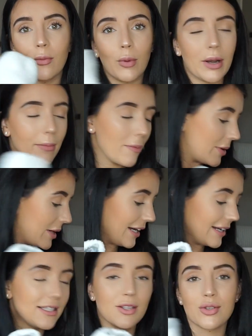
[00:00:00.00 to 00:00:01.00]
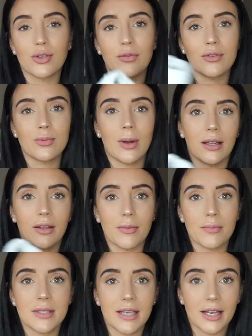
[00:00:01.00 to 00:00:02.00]
when I'm in my nightie and stuff as well if
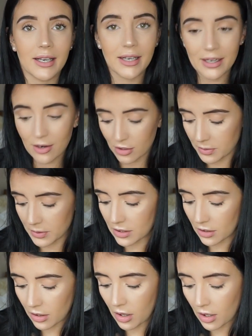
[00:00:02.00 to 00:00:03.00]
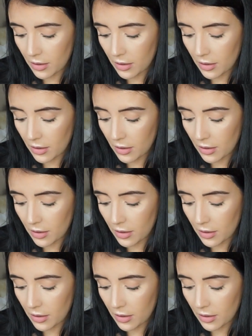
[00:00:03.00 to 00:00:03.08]
I'm staying in hospital.